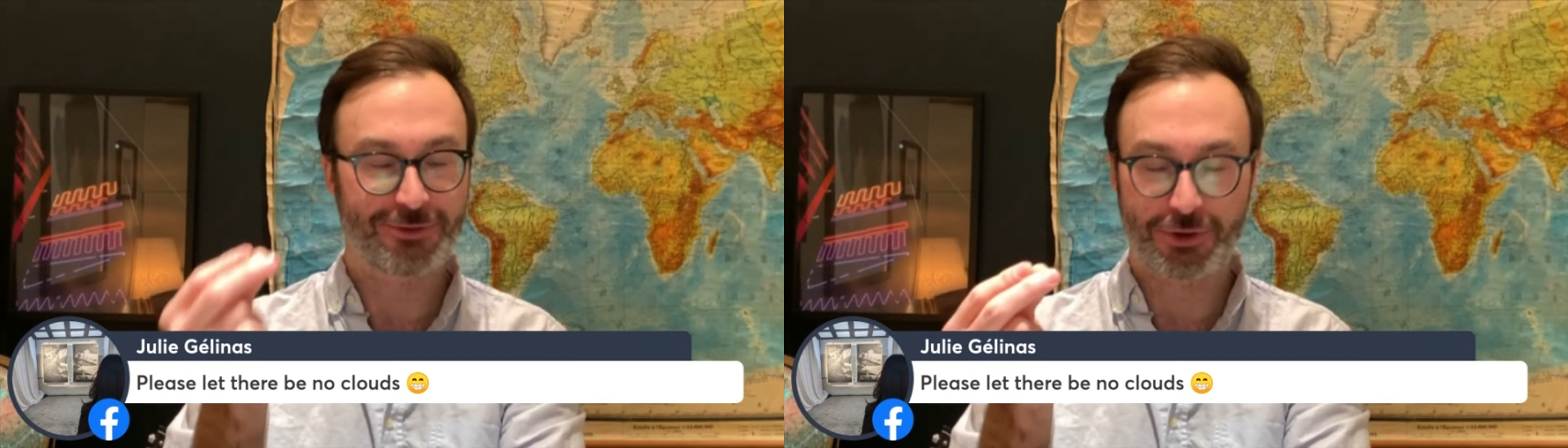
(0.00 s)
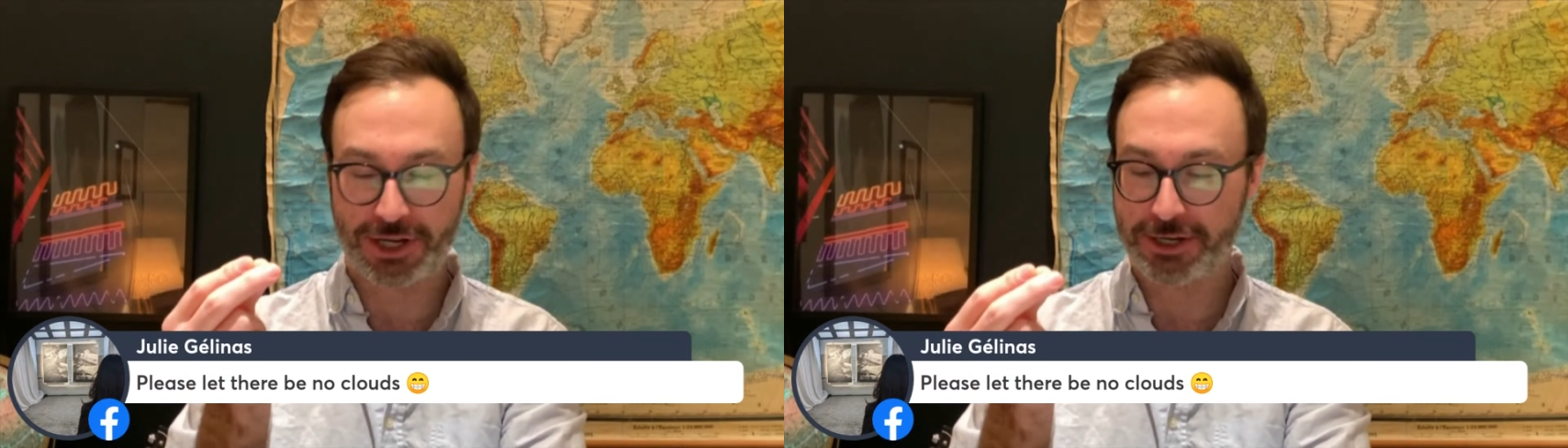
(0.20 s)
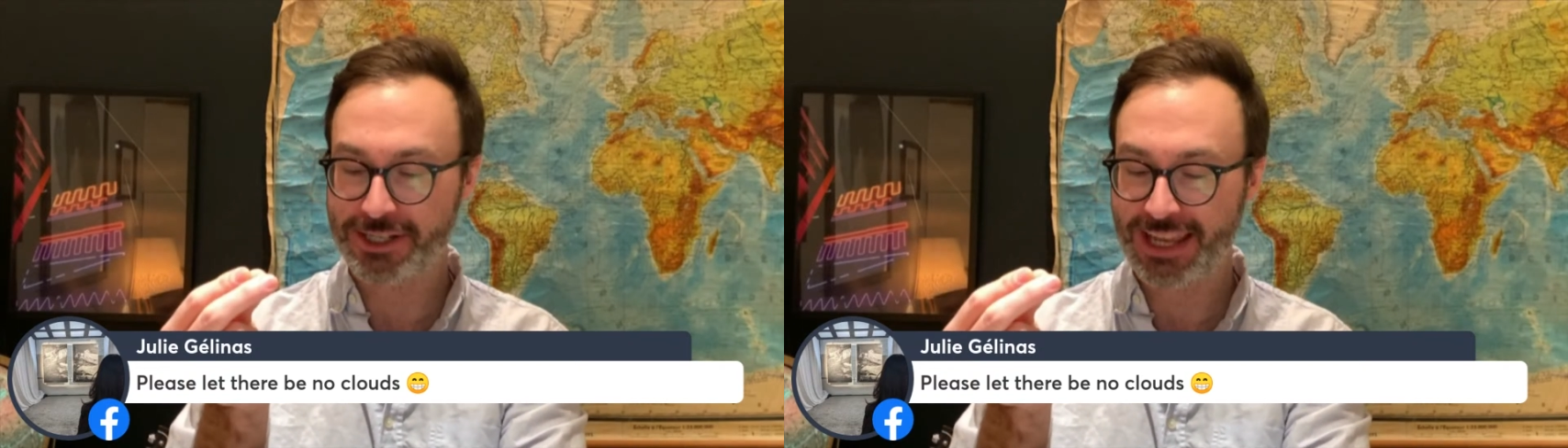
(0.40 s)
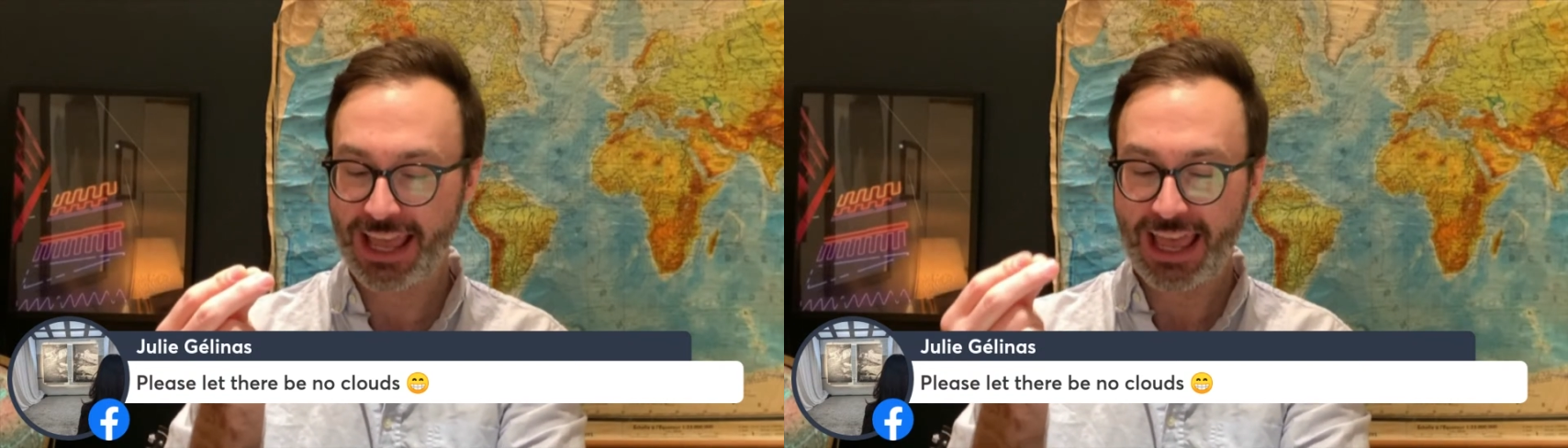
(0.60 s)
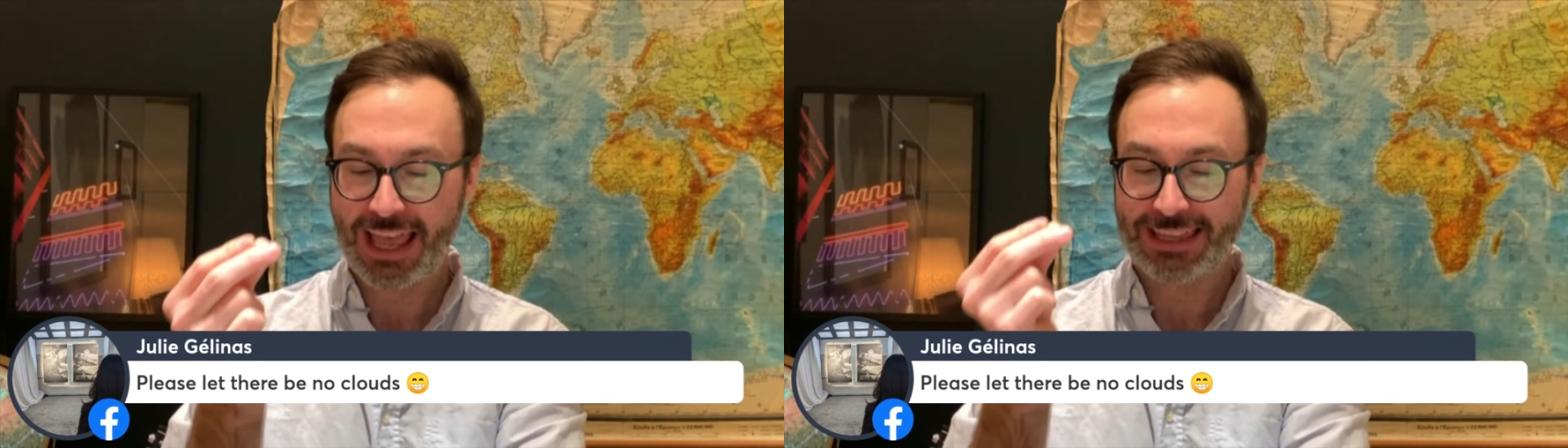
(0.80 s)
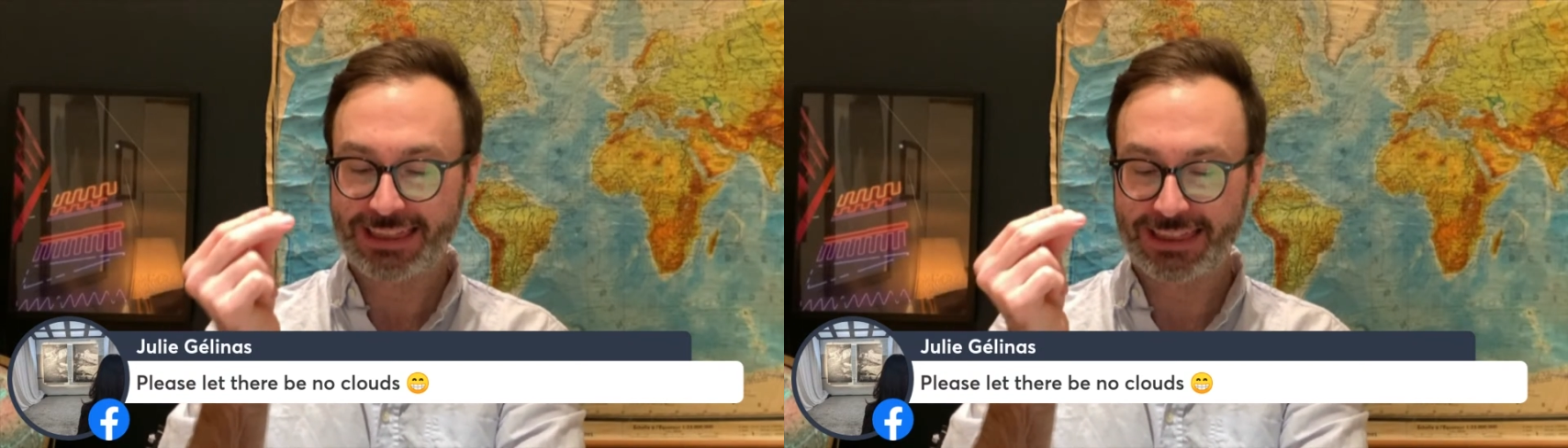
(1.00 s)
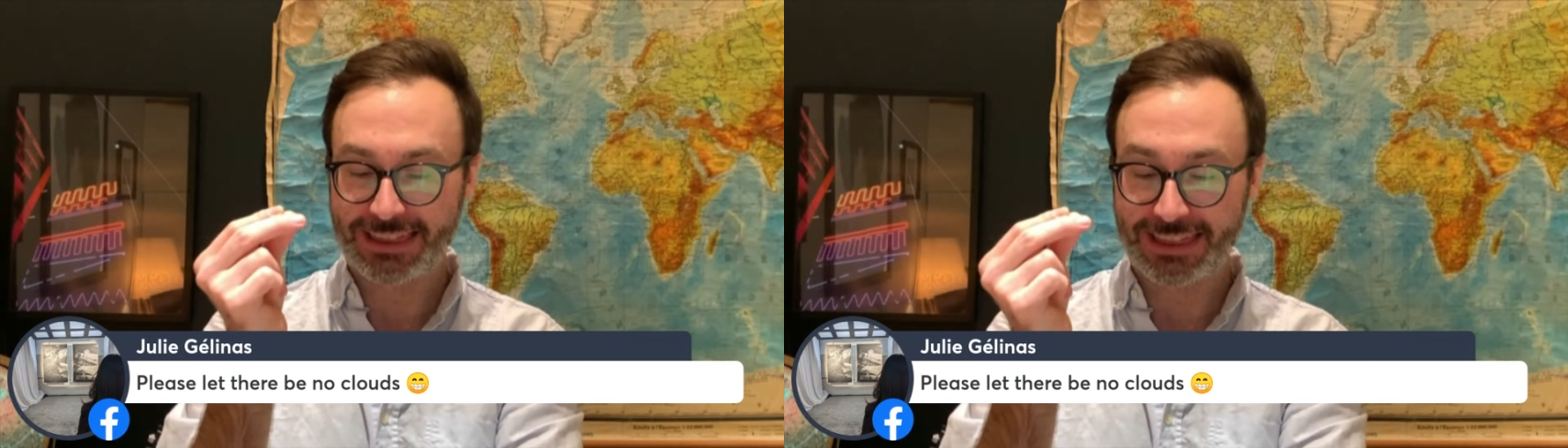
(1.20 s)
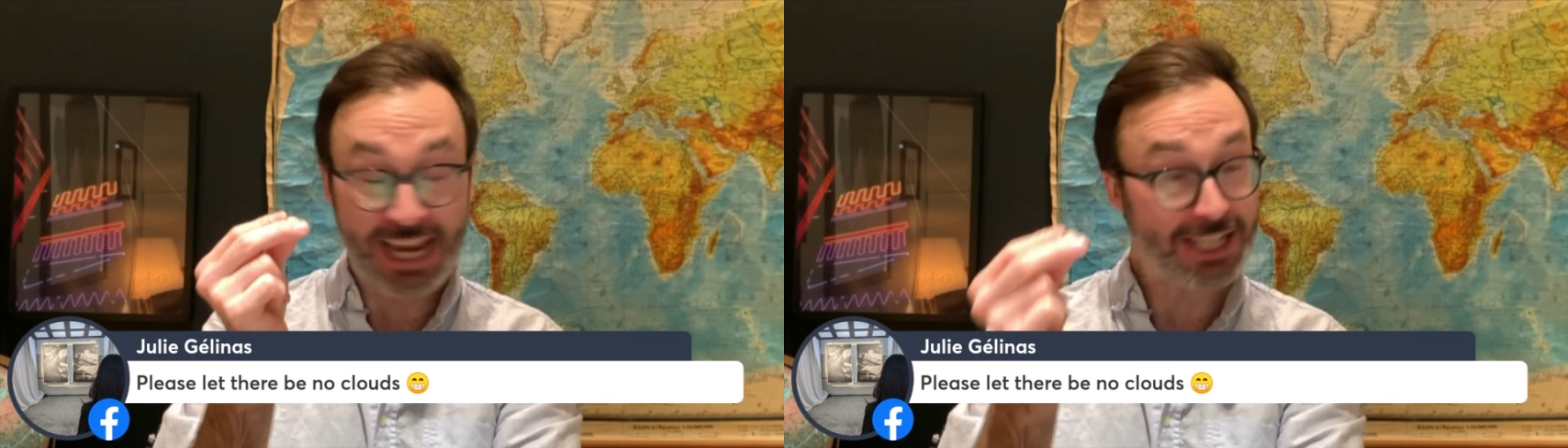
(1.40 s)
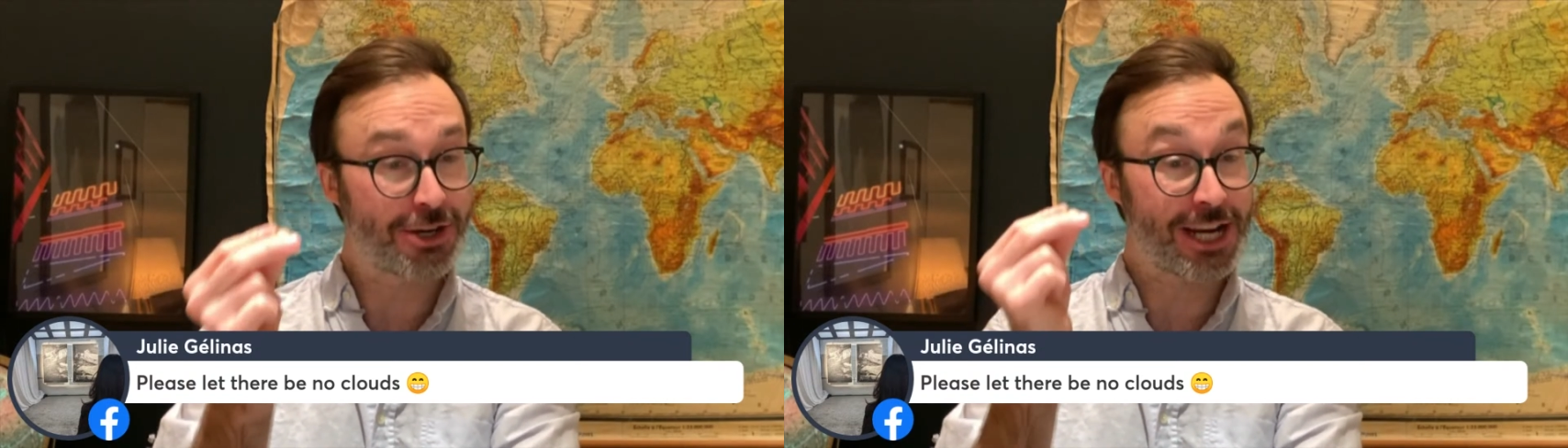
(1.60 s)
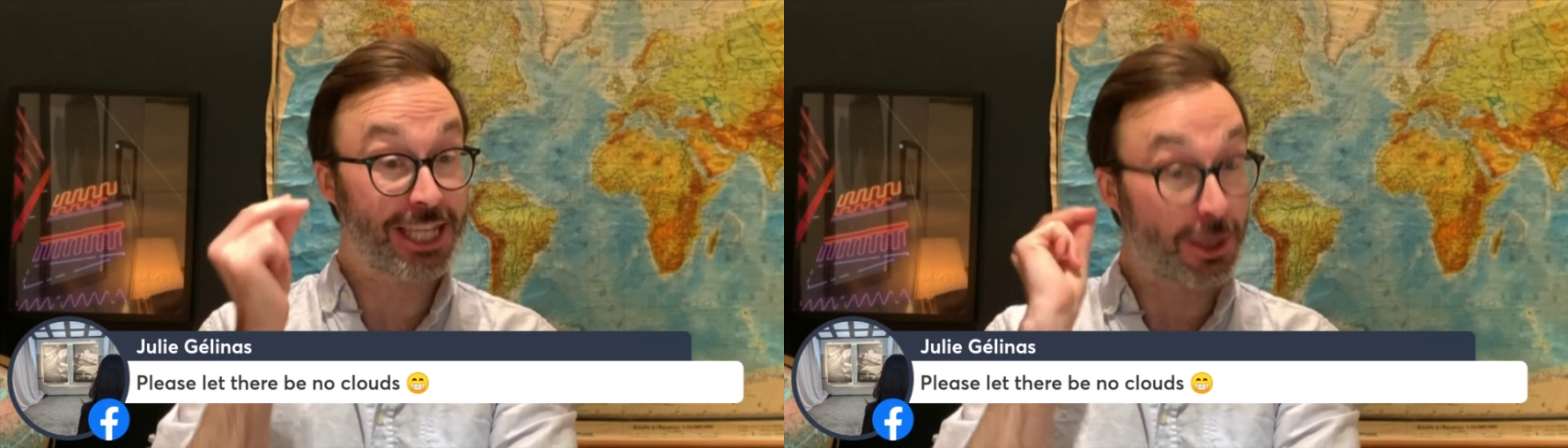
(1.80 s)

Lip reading: few years. Last year, I think it was